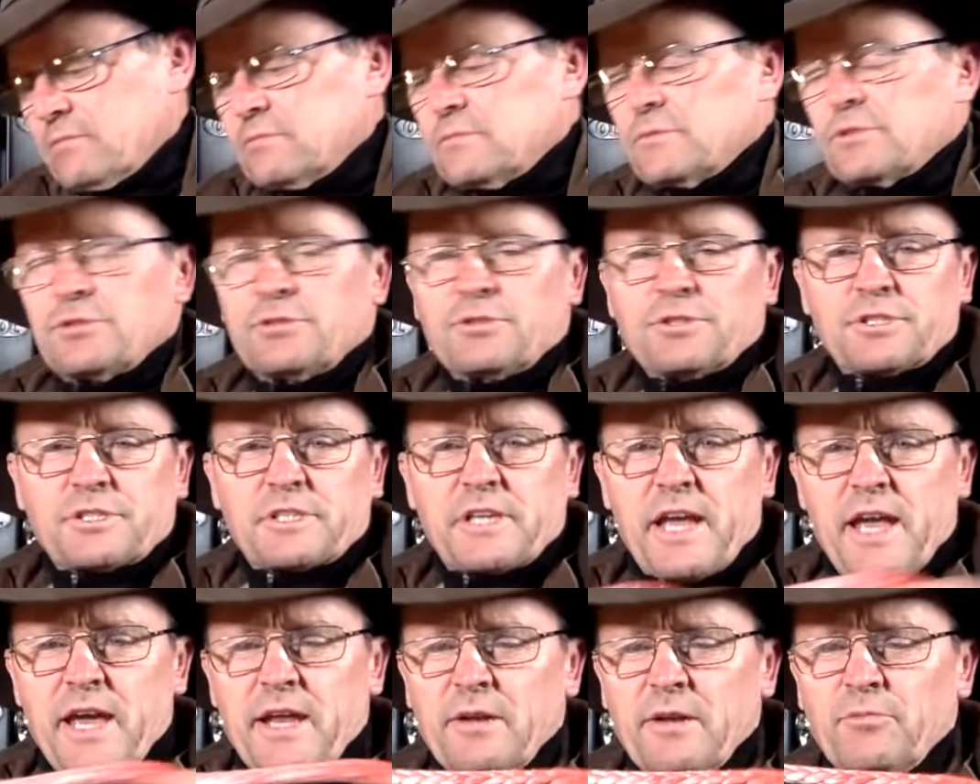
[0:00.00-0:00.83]
sort of
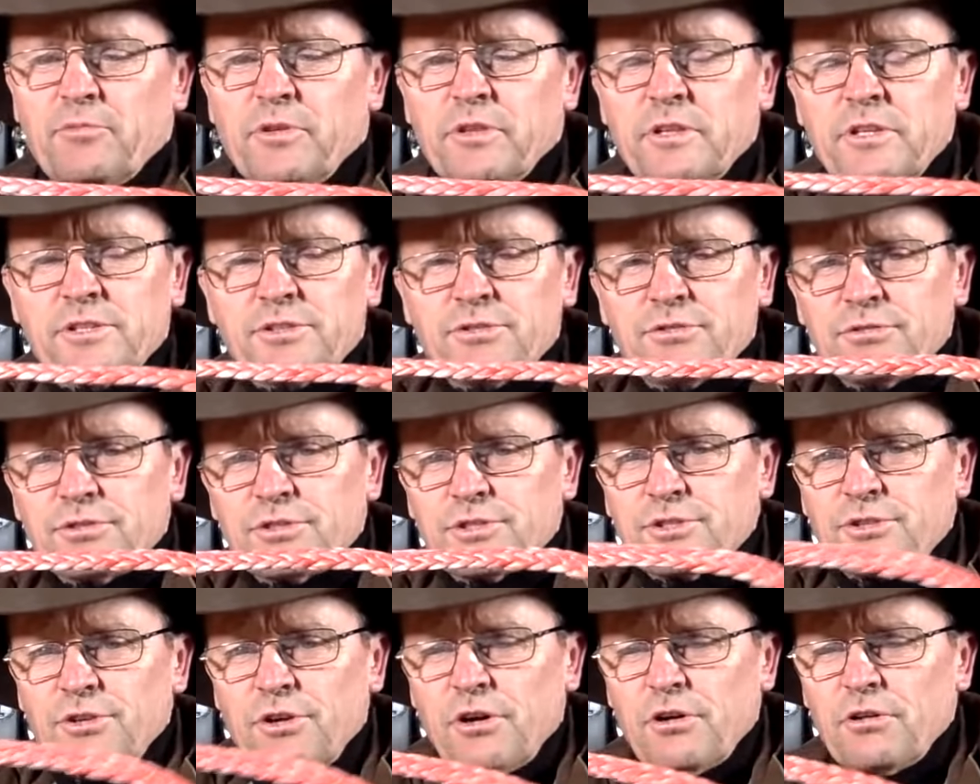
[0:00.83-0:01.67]
standard with this sort of
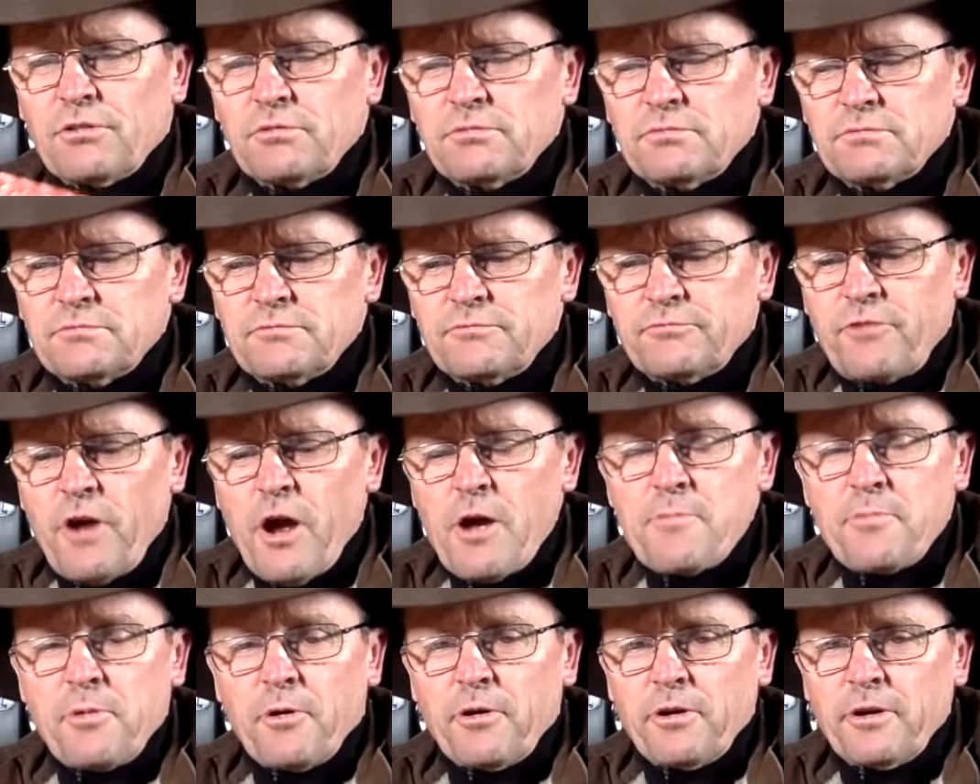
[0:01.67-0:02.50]
style
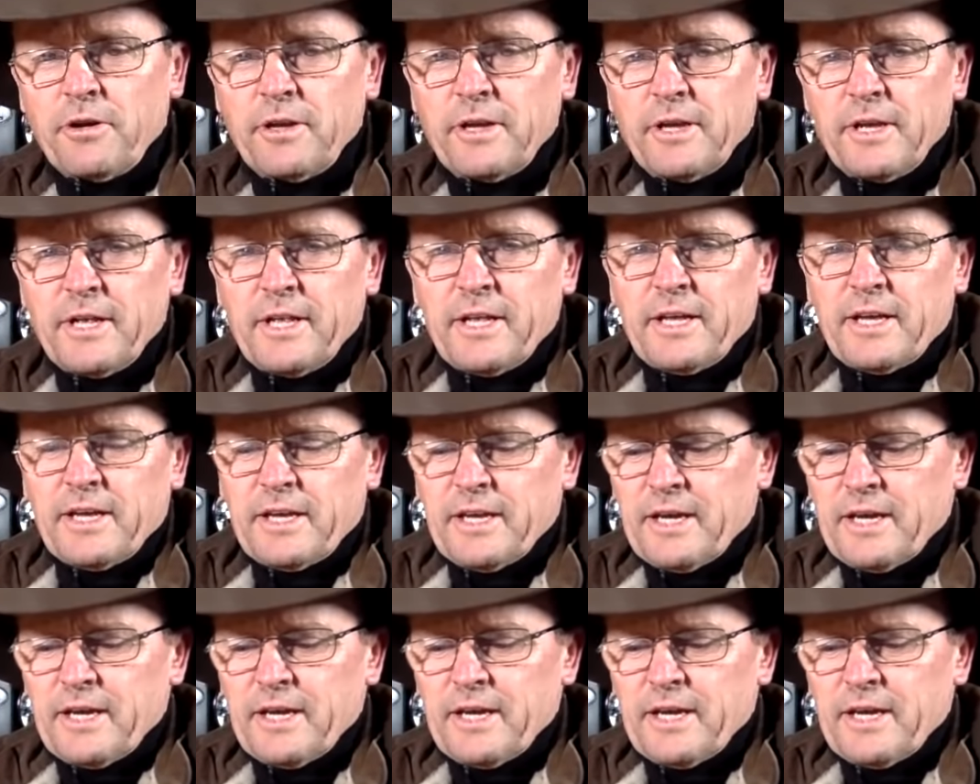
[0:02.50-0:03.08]
rope on it.